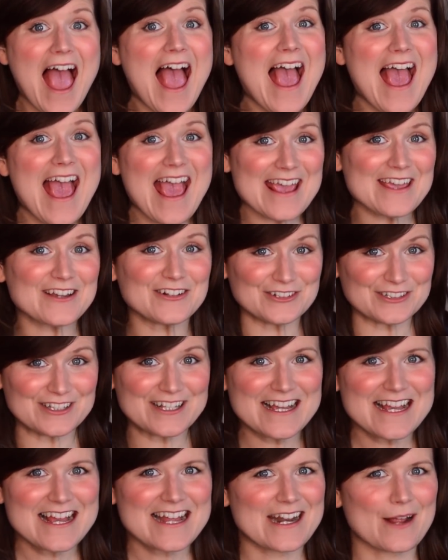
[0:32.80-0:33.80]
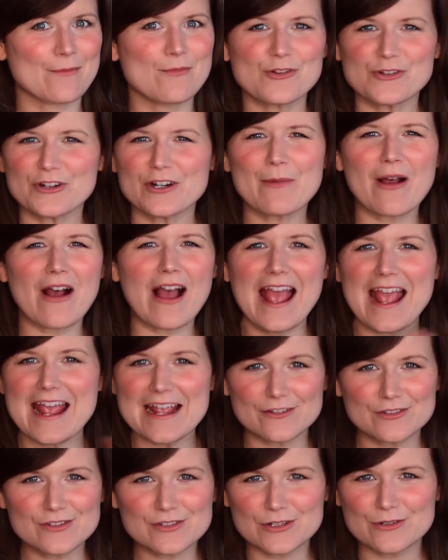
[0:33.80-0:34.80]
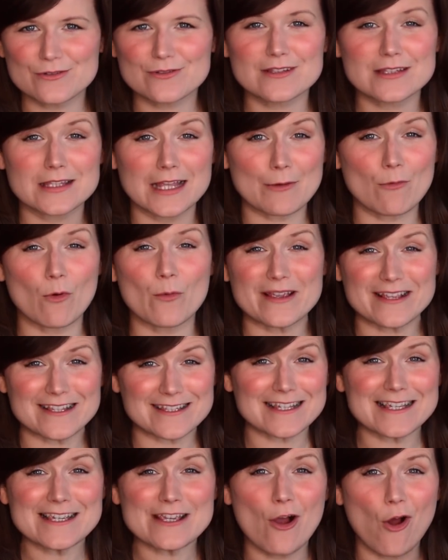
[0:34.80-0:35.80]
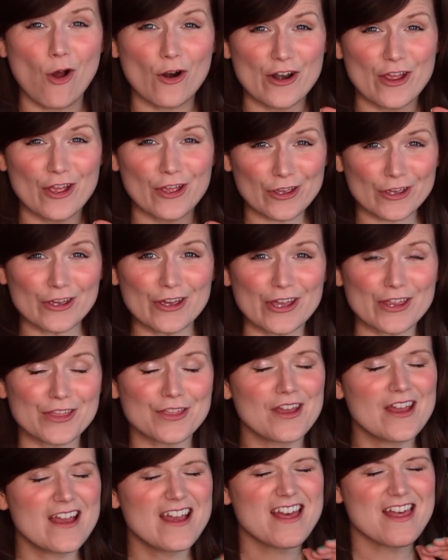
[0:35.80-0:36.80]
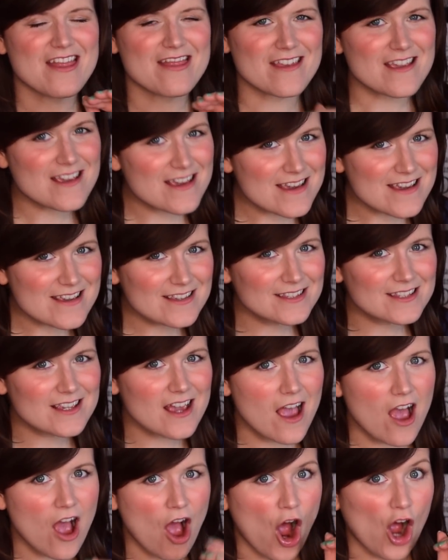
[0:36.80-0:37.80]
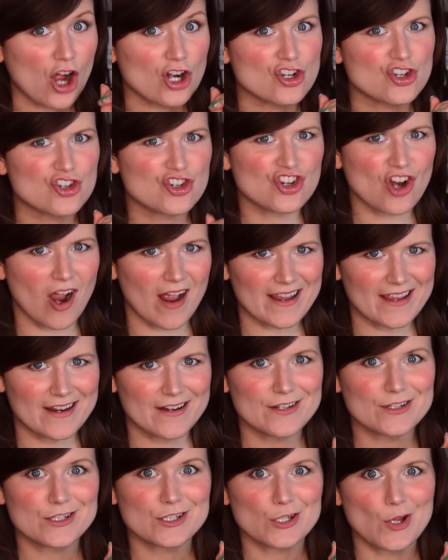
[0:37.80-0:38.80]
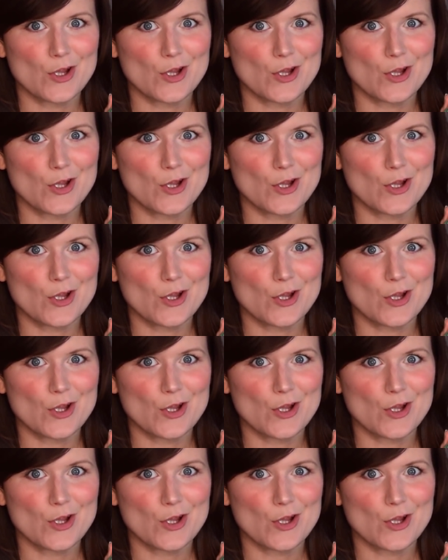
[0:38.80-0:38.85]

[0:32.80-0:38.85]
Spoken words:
Hail. Now, I'm not talking about hailstones like what we see on Earth. These are giant